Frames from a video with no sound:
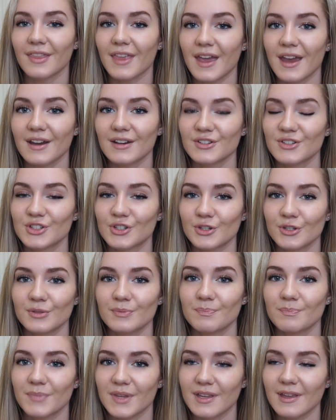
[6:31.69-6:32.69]
There
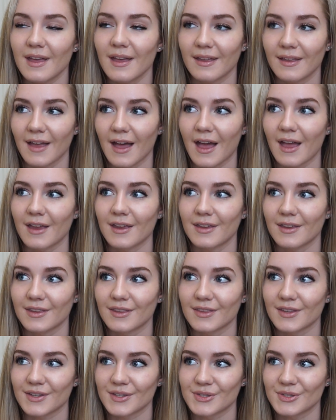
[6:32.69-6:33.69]
shouldn't be a guy in
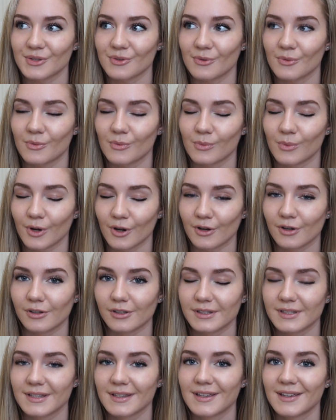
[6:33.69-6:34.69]
this world